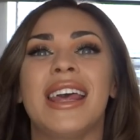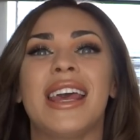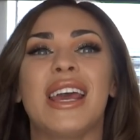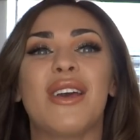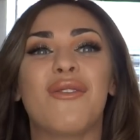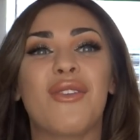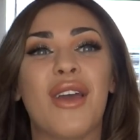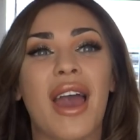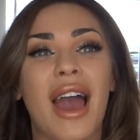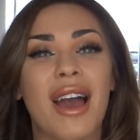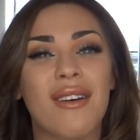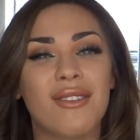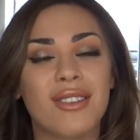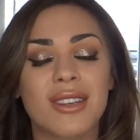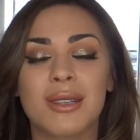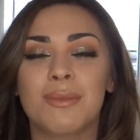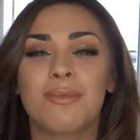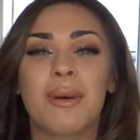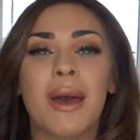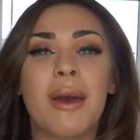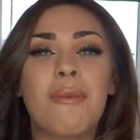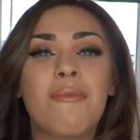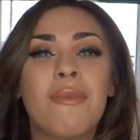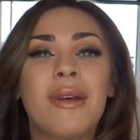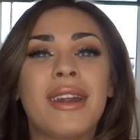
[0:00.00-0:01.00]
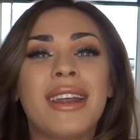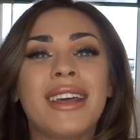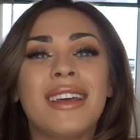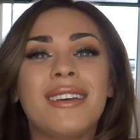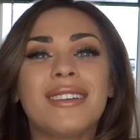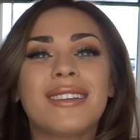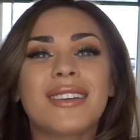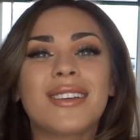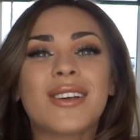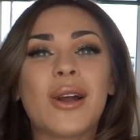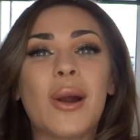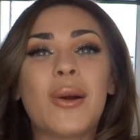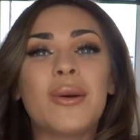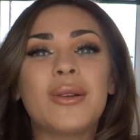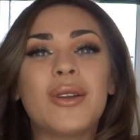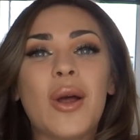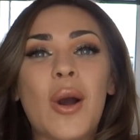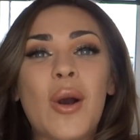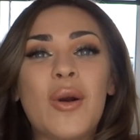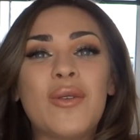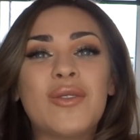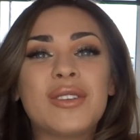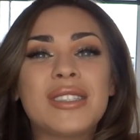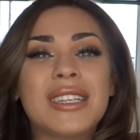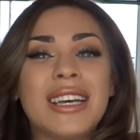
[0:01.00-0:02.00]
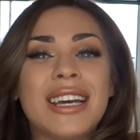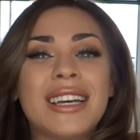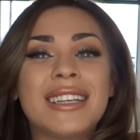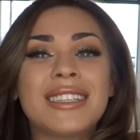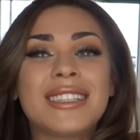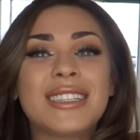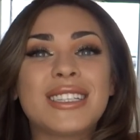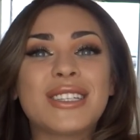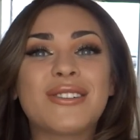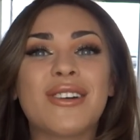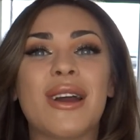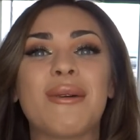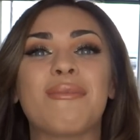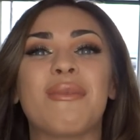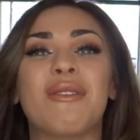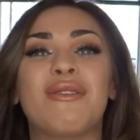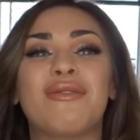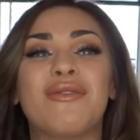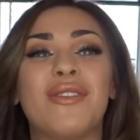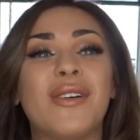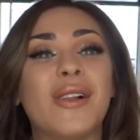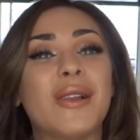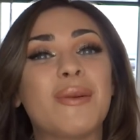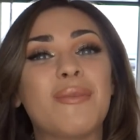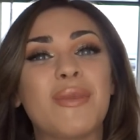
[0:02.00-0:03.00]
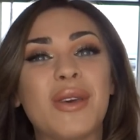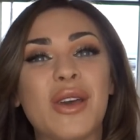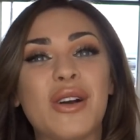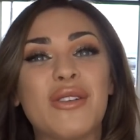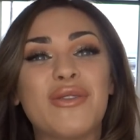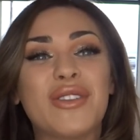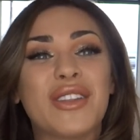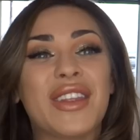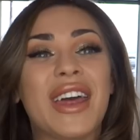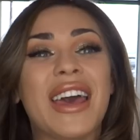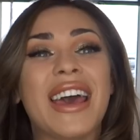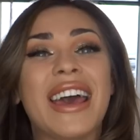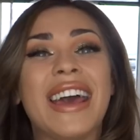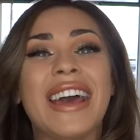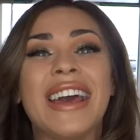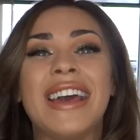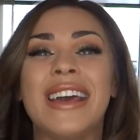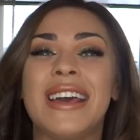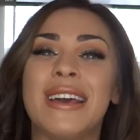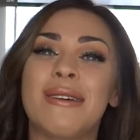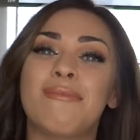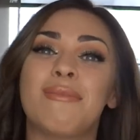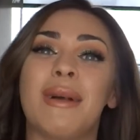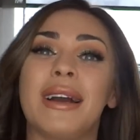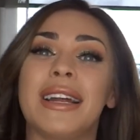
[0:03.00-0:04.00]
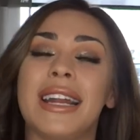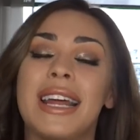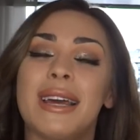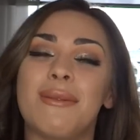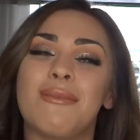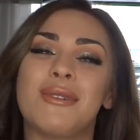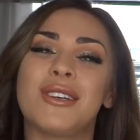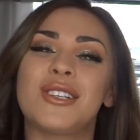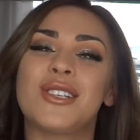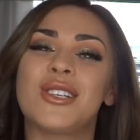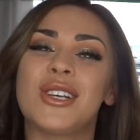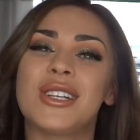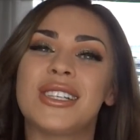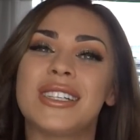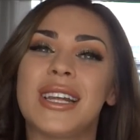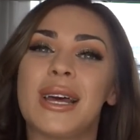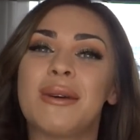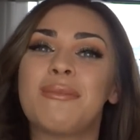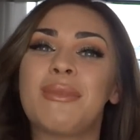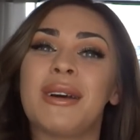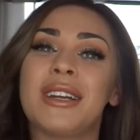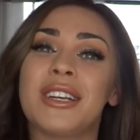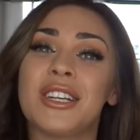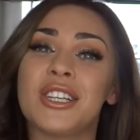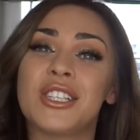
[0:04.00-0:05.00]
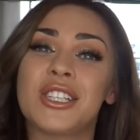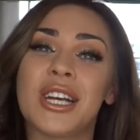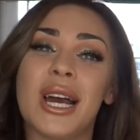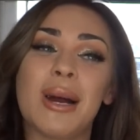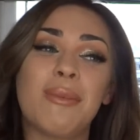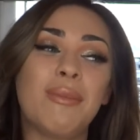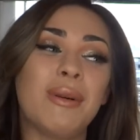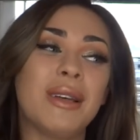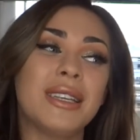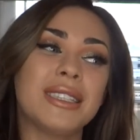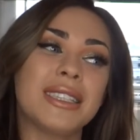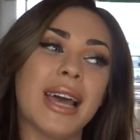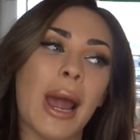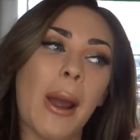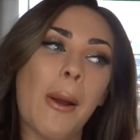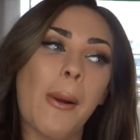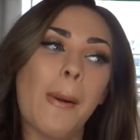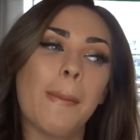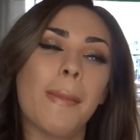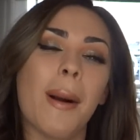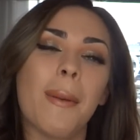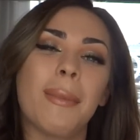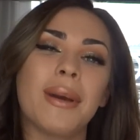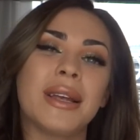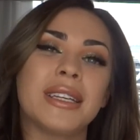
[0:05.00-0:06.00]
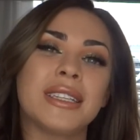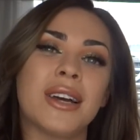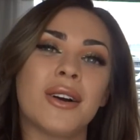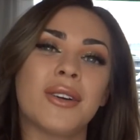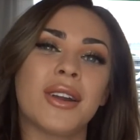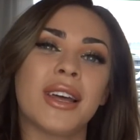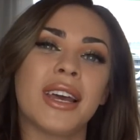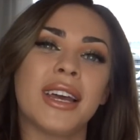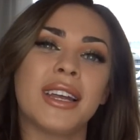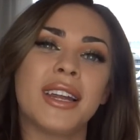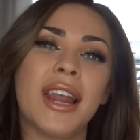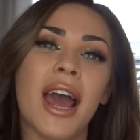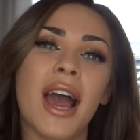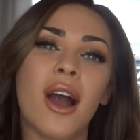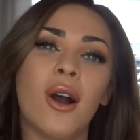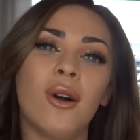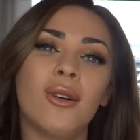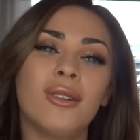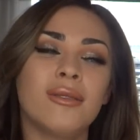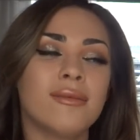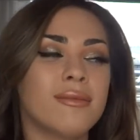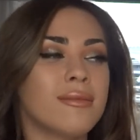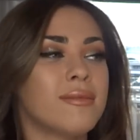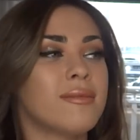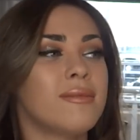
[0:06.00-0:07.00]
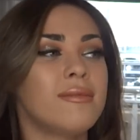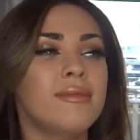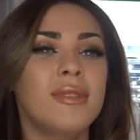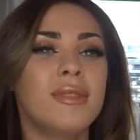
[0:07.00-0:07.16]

If you have a spare minute, go on over to Instagram and follow me over there. My name is just Amanda Sharples. I will pop it down here now.